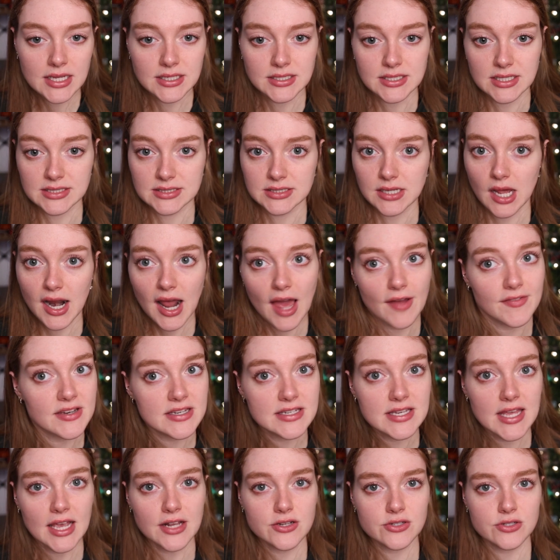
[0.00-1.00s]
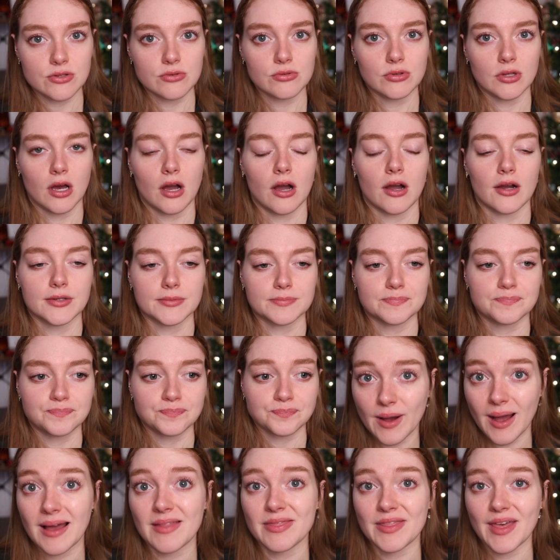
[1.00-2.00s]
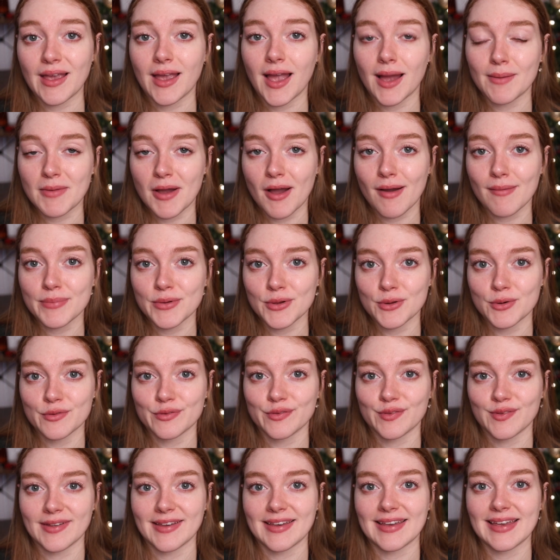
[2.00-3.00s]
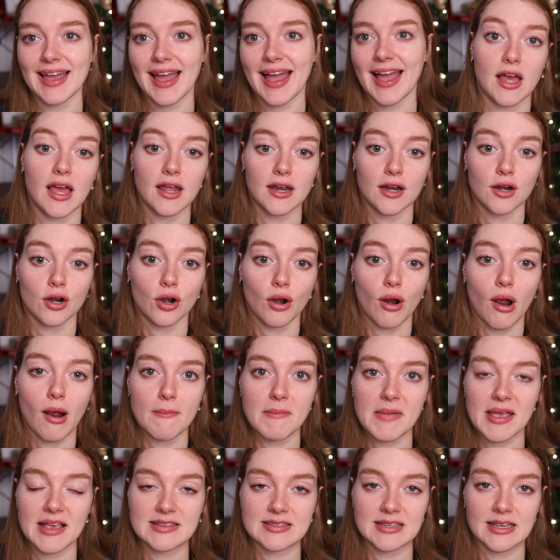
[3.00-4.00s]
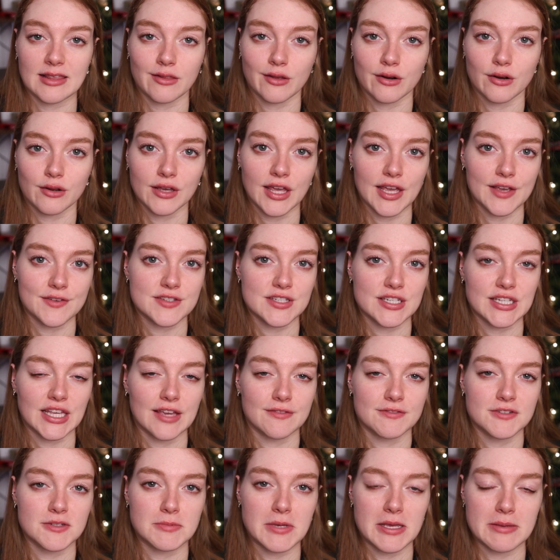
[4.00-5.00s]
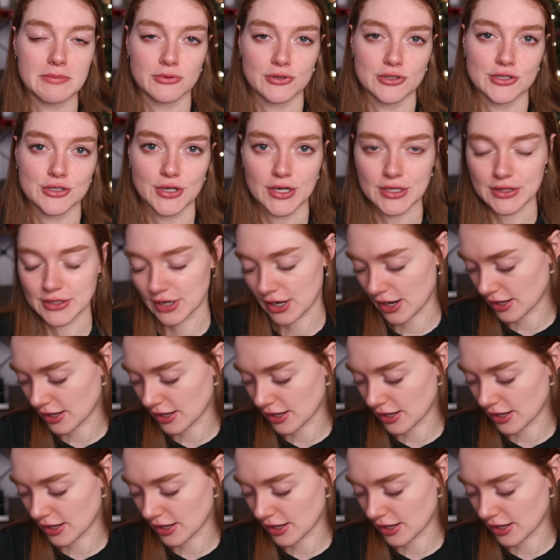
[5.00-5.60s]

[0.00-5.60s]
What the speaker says: It does not have to take too long, but they come out beautifully and are amazing little gifts to give to people during the